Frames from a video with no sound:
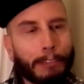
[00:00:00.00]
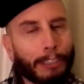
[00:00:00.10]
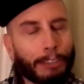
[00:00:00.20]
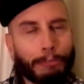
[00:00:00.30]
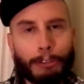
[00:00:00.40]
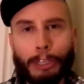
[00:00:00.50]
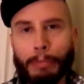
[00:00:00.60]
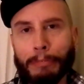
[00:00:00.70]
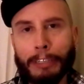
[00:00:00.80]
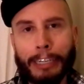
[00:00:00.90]
It's the first time
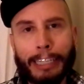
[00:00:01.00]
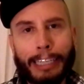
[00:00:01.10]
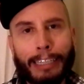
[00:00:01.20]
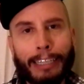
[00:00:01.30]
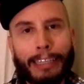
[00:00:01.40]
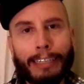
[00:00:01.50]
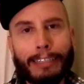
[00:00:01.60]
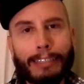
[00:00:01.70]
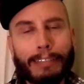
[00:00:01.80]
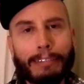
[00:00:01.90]
I've done anything like
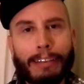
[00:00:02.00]
this.